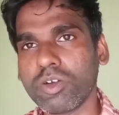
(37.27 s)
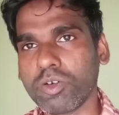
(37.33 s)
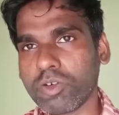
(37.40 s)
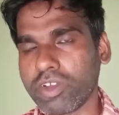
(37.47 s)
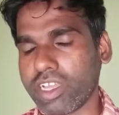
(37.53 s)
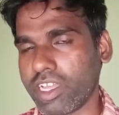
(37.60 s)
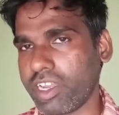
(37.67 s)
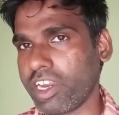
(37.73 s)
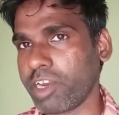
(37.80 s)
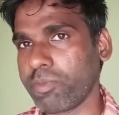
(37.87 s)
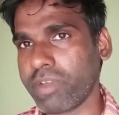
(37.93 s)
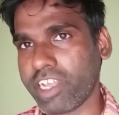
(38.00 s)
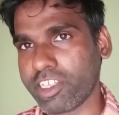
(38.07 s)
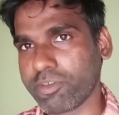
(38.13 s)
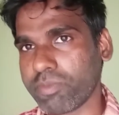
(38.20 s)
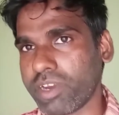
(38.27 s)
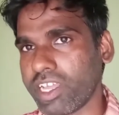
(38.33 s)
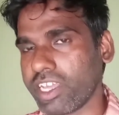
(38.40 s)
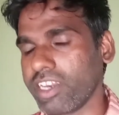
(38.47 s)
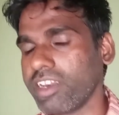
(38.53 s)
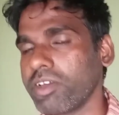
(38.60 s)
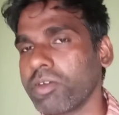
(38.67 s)
Okay, let me
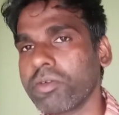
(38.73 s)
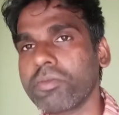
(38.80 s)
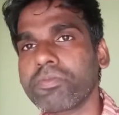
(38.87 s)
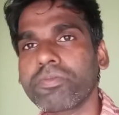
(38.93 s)
explain.